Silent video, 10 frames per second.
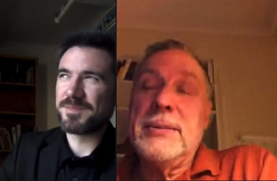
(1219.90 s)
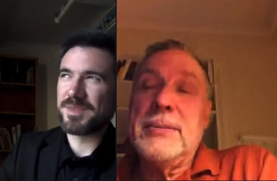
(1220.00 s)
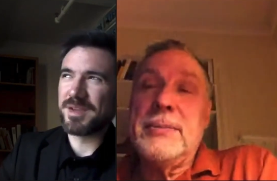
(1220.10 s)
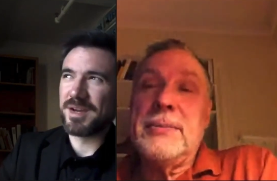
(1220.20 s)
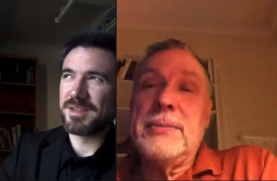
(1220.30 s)

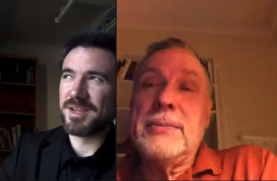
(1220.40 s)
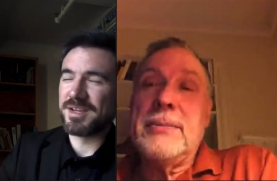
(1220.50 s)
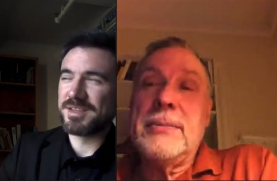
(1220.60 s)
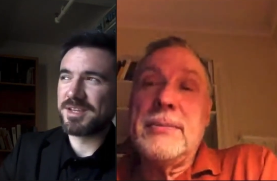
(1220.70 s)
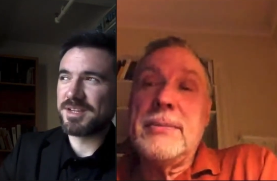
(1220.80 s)
Speaker 1: I, I,
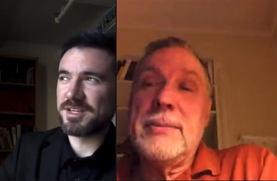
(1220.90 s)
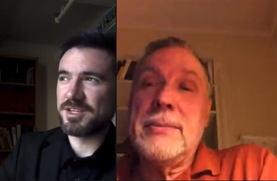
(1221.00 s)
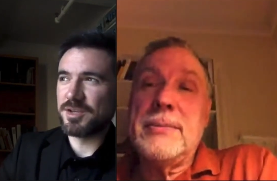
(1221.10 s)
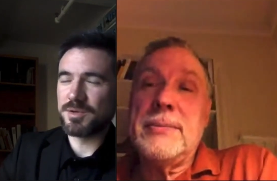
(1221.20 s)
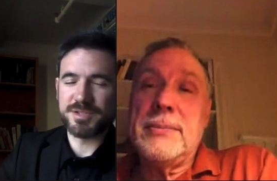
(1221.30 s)
think in a
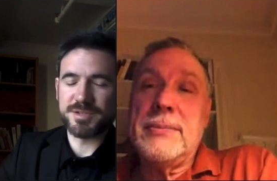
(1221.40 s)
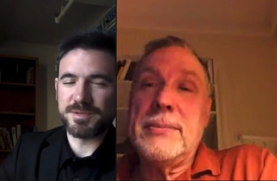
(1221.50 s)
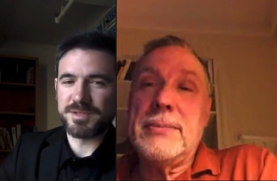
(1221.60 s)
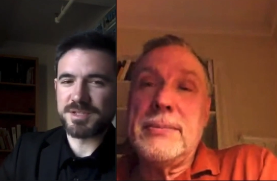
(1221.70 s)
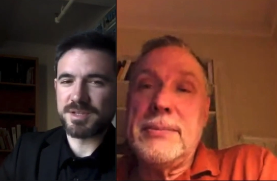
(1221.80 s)
year or two, there's
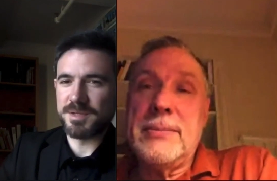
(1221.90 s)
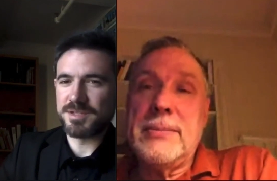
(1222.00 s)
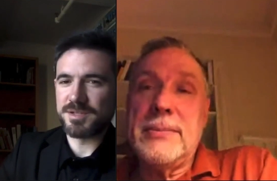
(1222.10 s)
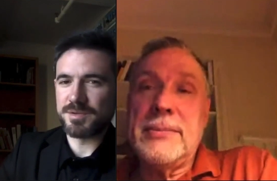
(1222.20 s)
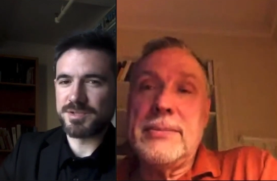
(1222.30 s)
going to be a
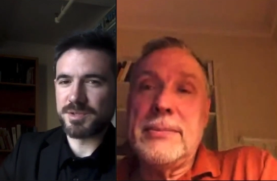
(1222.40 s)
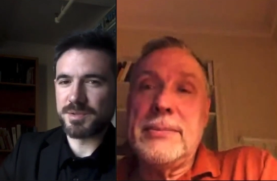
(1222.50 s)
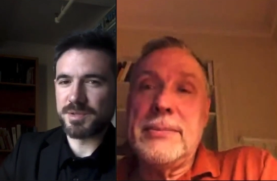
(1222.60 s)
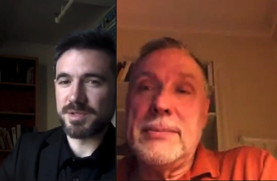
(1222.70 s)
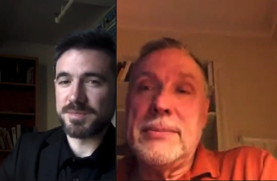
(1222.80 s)
total solar
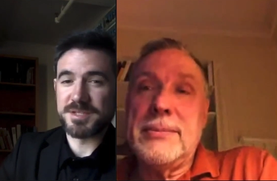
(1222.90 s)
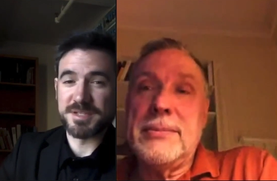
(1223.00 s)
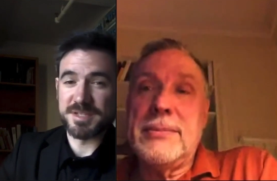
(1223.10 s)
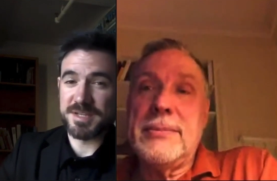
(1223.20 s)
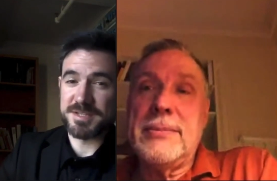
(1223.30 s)
eclipse in
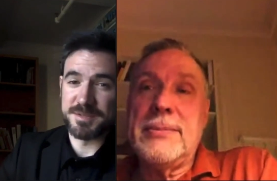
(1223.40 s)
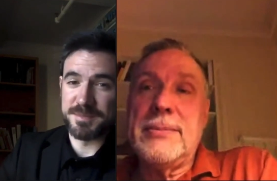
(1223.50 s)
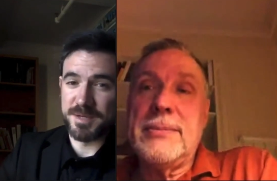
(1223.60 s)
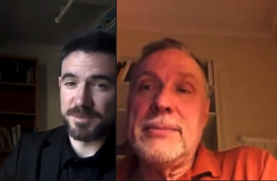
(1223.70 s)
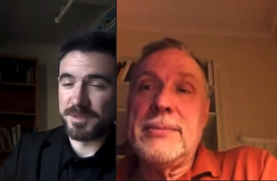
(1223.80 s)
Texas. By the
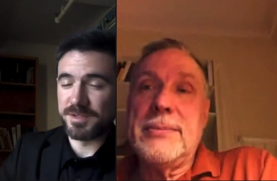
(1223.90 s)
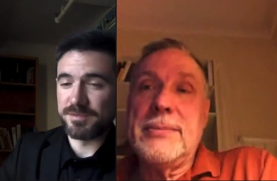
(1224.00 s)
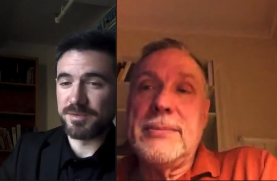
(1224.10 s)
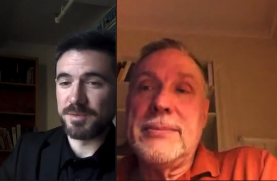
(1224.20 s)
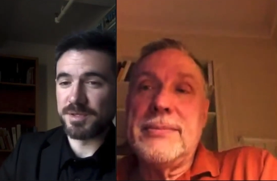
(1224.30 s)
way, if you
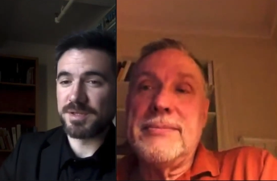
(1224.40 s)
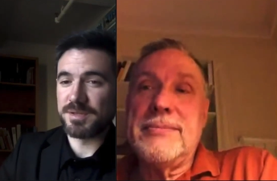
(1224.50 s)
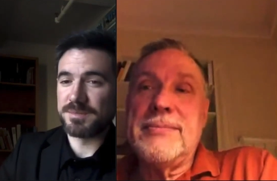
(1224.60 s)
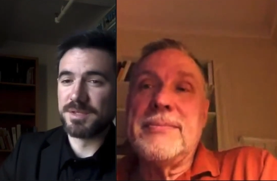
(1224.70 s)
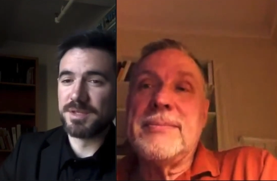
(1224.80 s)
want to come,
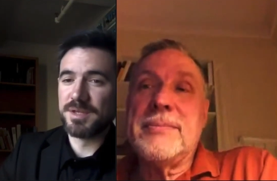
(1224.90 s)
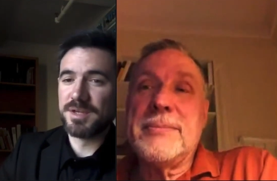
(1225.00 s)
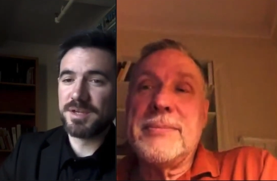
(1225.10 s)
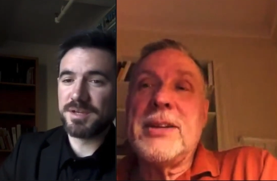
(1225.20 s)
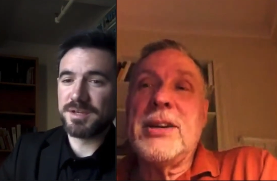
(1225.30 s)

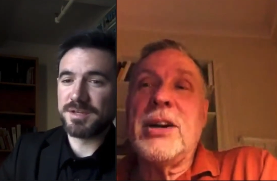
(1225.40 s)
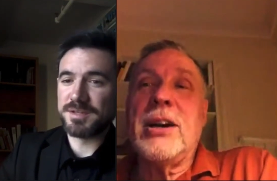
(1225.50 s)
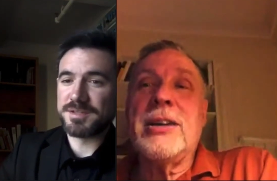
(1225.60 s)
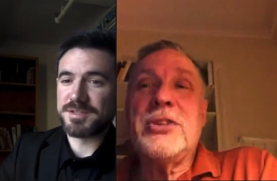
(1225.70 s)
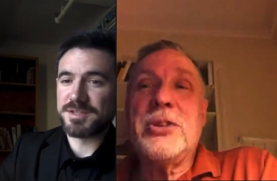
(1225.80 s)
Speaker 2: uh, I
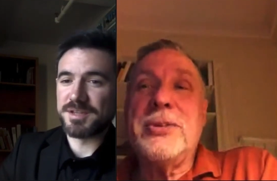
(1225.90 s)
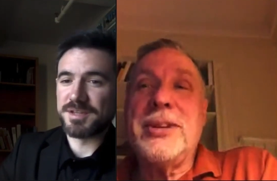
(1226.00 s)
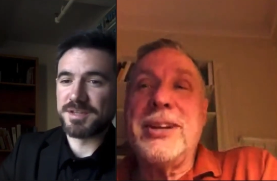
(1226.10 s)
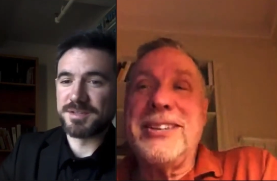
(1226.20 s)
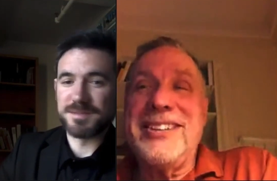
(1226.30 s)
should do that.
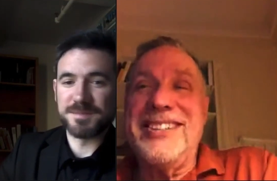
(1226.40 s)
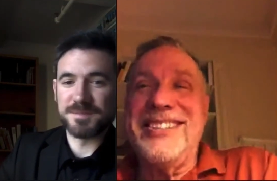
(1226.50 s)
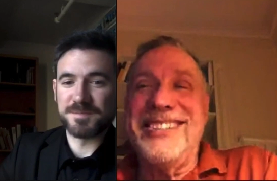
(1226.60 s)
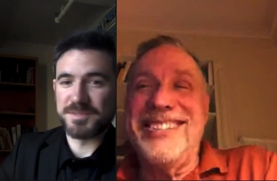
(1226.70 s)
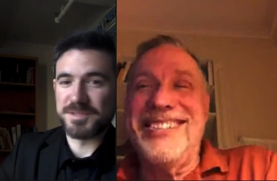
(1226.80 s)

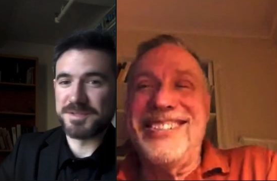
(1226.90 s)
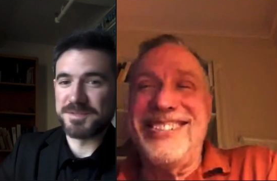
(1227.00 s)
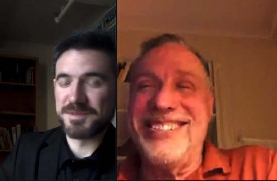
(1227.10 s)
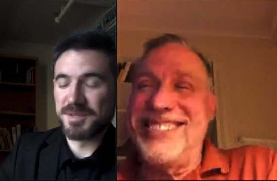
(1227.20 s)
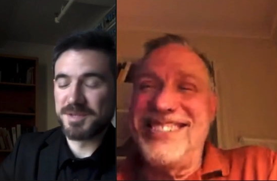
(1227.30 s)
Uh,
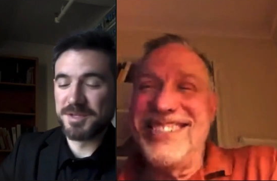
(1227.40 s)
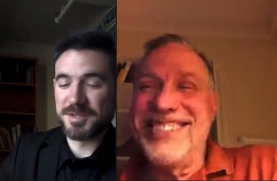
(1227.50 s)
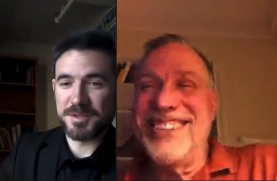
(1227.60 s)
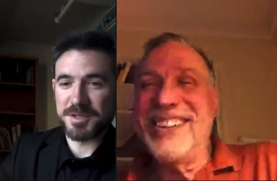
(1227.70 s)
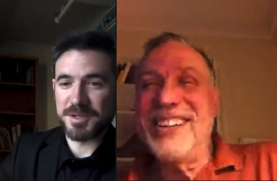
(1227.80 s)
look
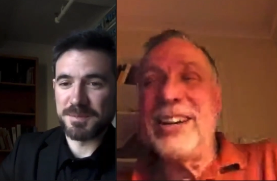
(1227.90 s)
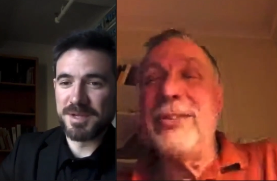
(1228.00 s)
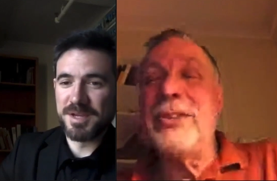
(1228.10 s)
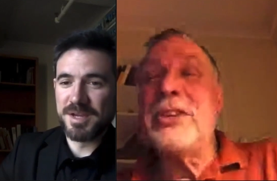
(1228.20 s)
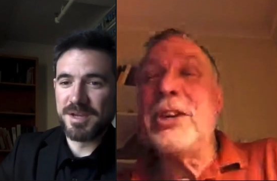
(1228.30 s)
it up. I never
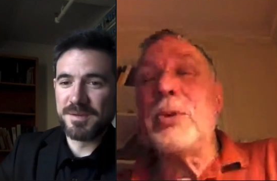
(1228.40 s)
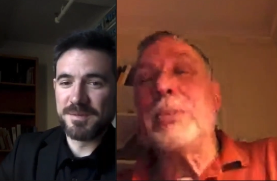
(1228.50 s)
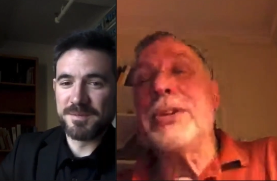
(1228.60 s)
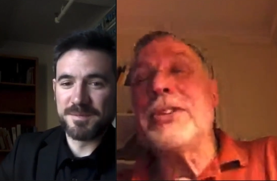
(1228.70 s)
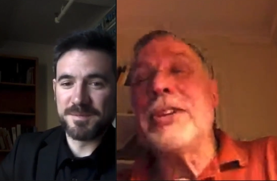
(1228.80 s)
one
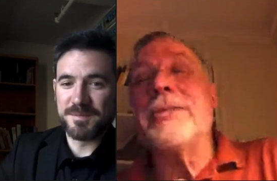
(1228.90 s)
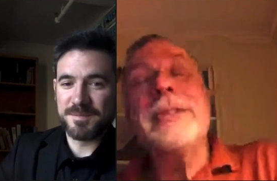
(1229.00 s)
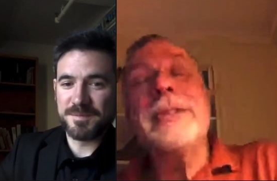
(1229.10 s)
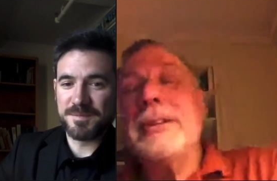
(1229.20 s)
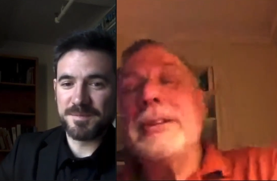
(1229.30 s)
myself.
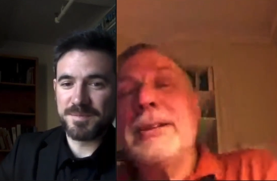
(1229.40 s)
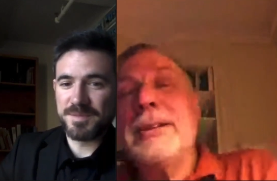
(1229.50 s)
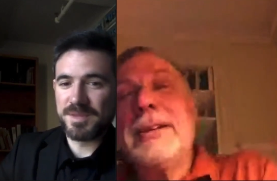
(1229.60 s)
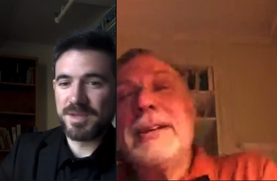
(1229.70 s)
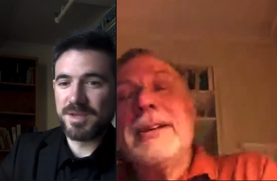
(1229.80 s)

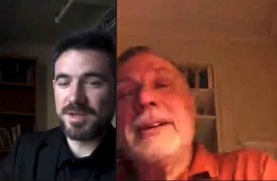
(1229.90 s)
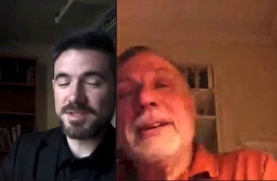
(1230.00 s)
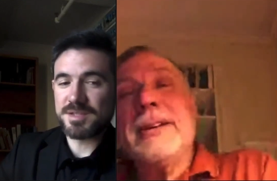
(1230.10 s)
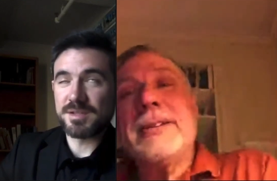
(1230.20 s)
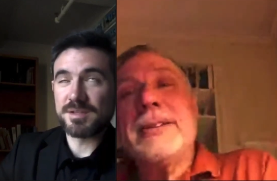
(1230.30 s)
Speaker 1: It's
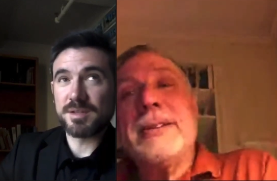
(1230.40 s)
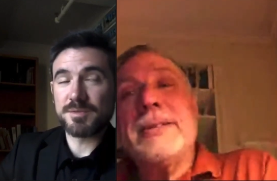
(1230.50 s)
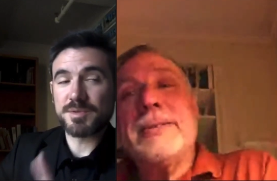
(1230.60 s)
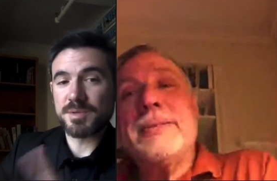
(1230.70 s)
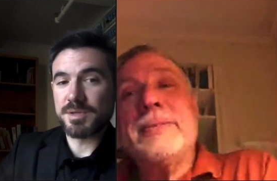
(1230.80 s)
I, there was
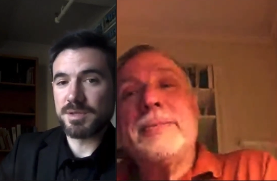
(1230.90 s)
one in, in,